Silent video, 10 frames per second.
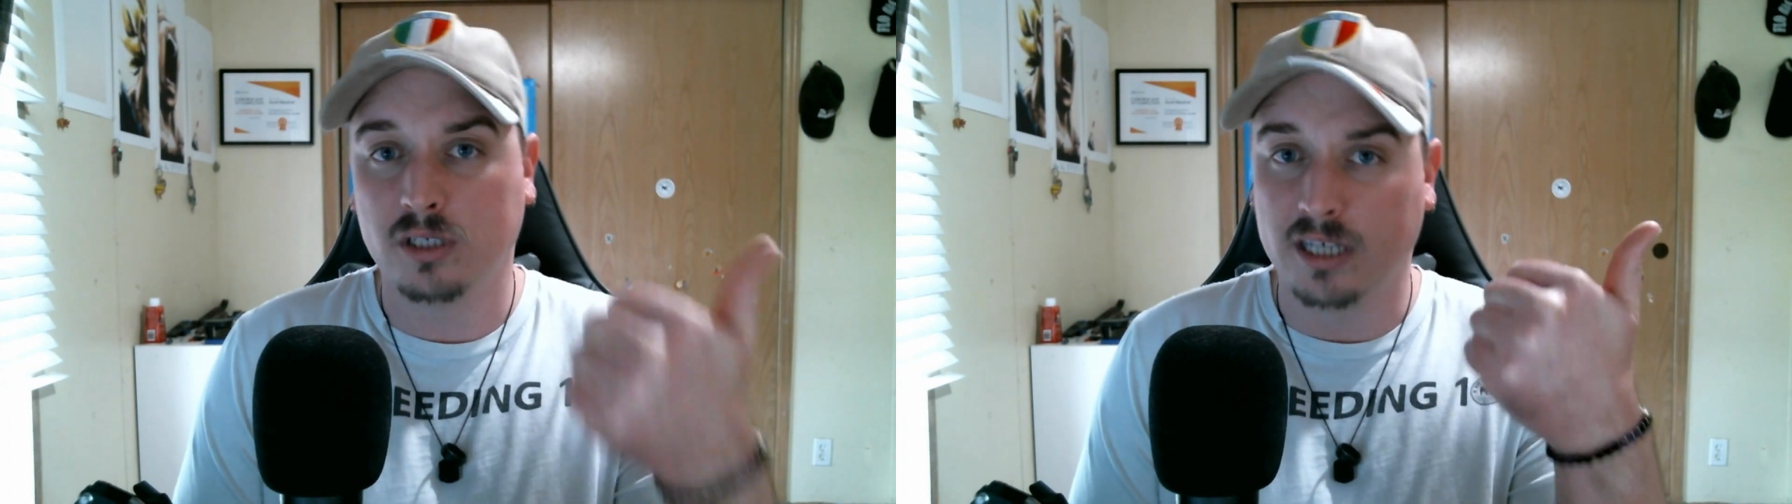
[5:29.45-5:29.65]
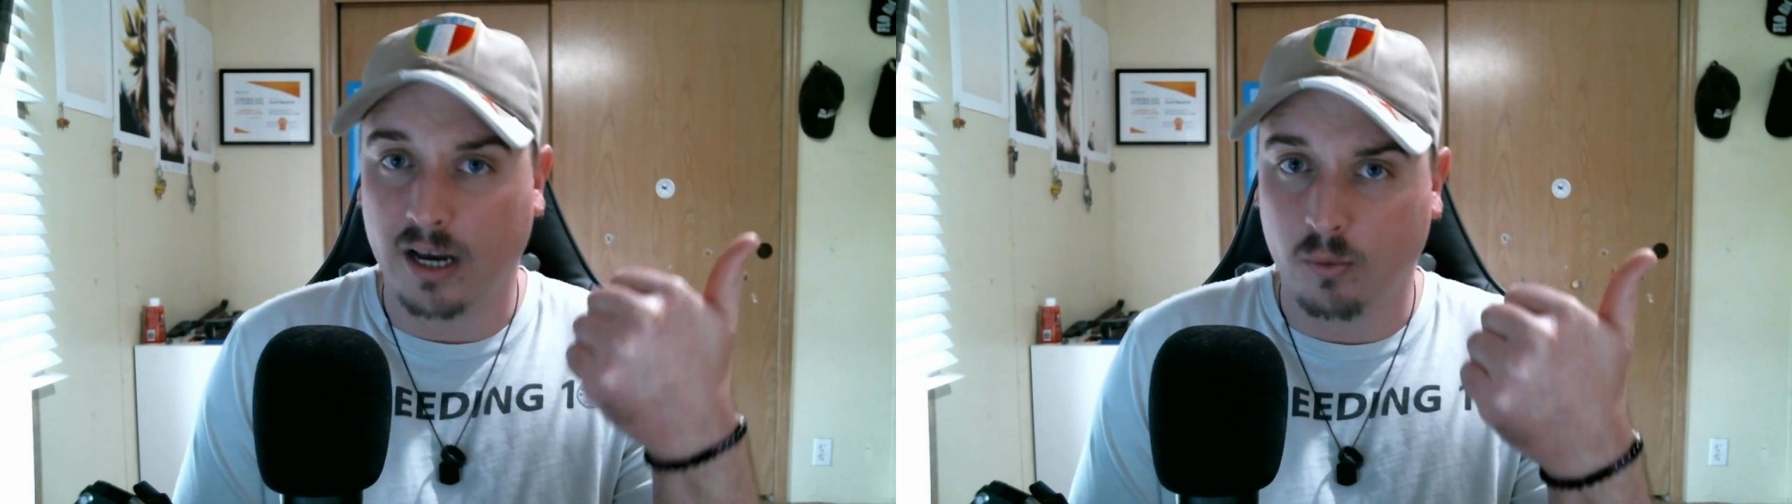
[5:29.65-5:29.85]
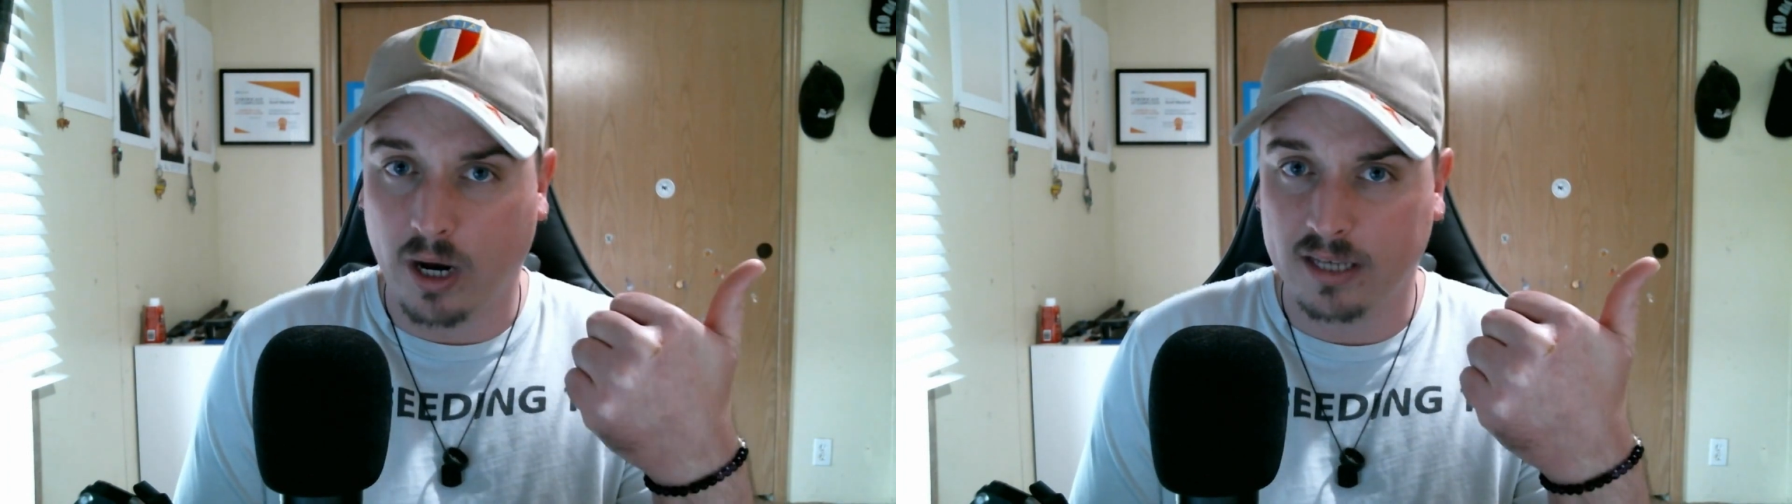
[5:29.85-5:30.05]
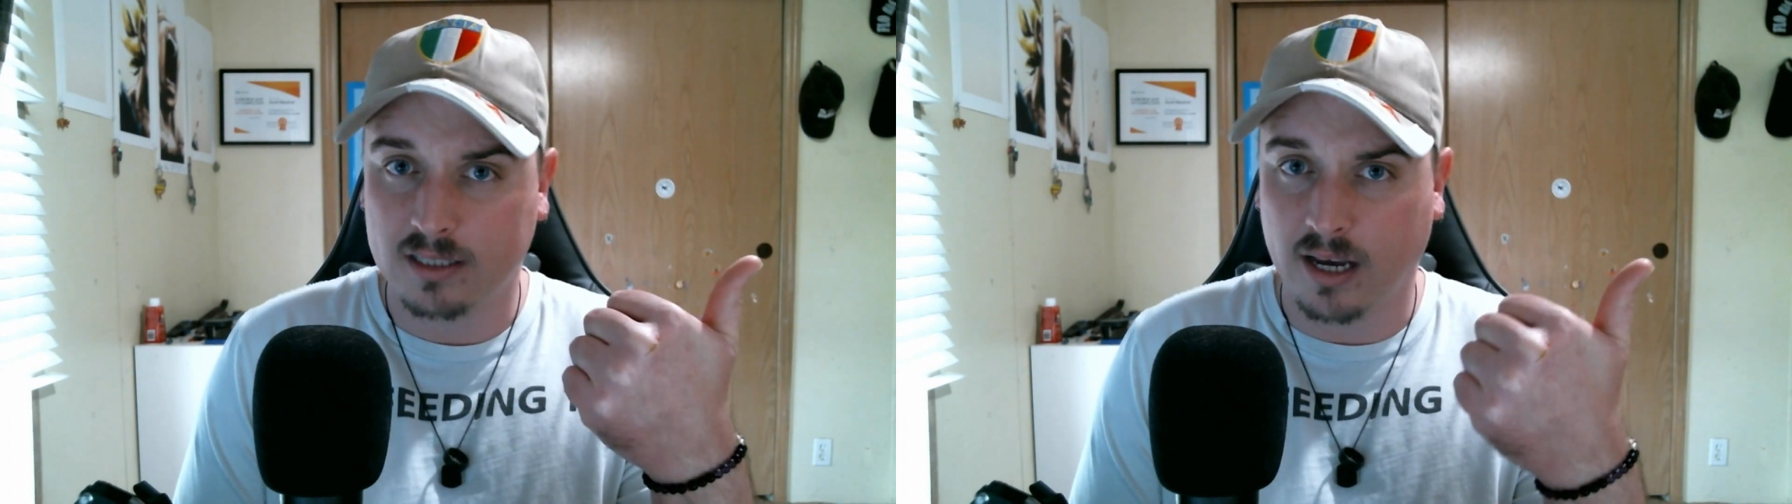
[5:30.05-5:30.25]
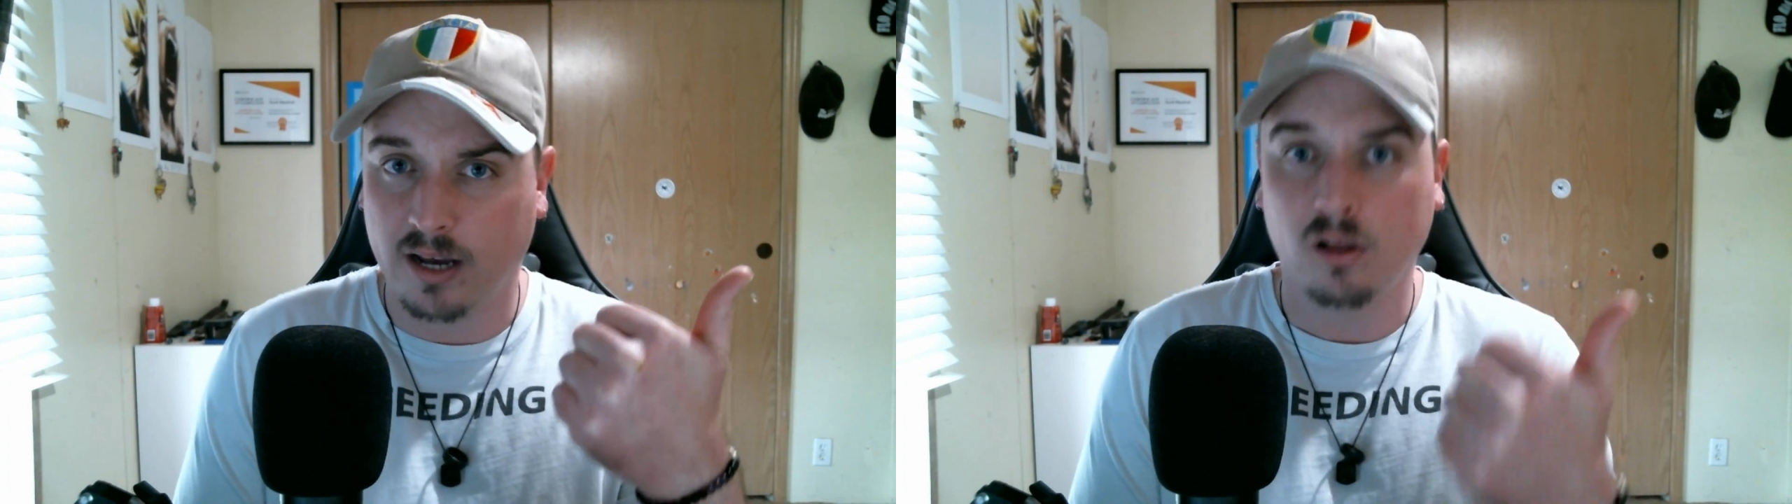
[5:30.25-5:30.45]
DIY
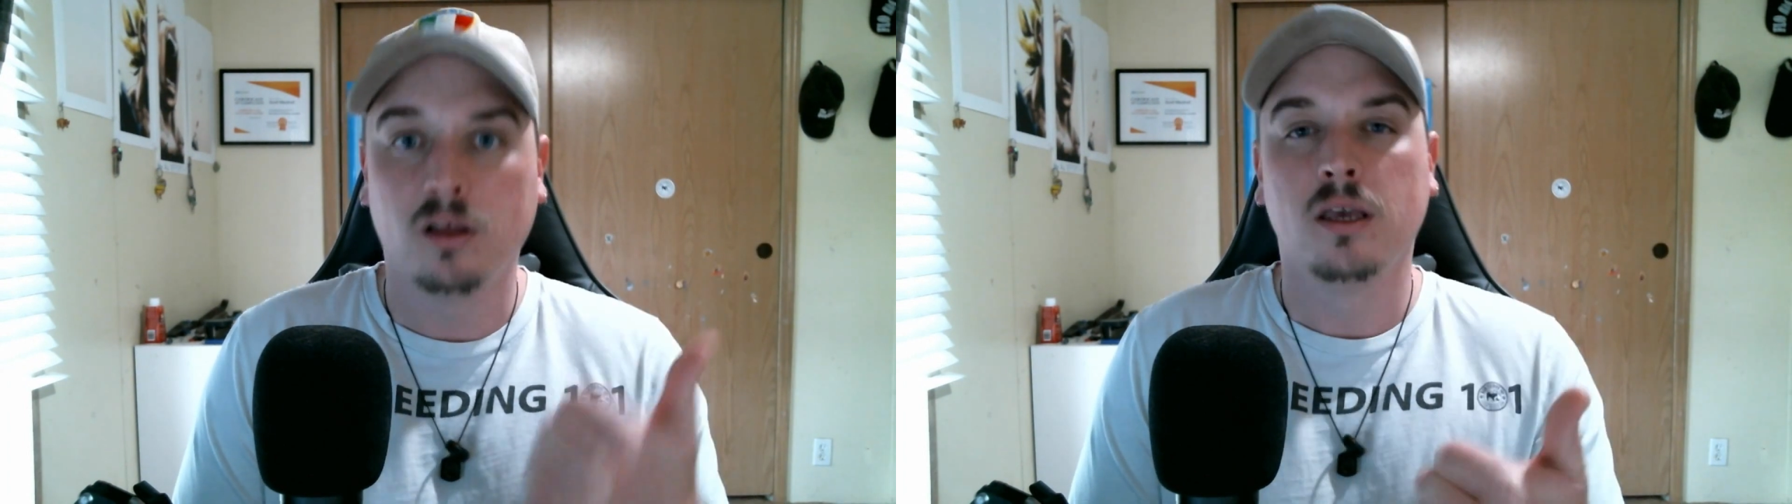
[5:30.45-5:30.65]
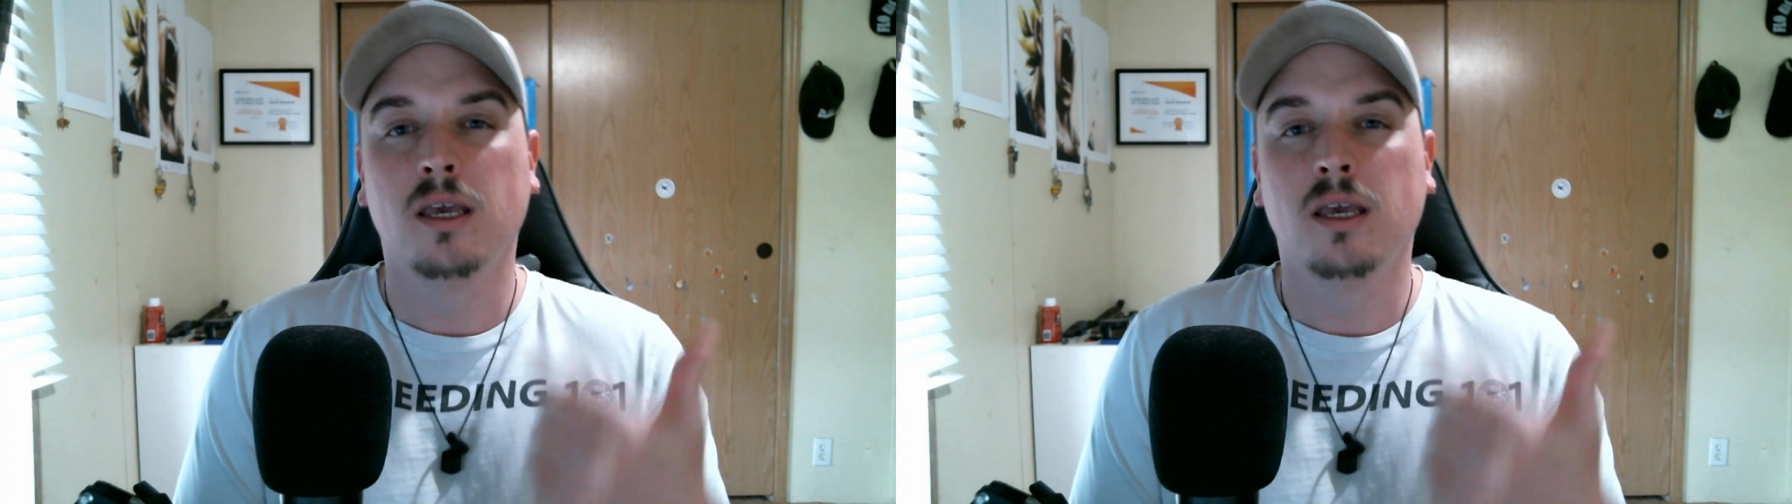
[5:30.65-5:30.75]
style.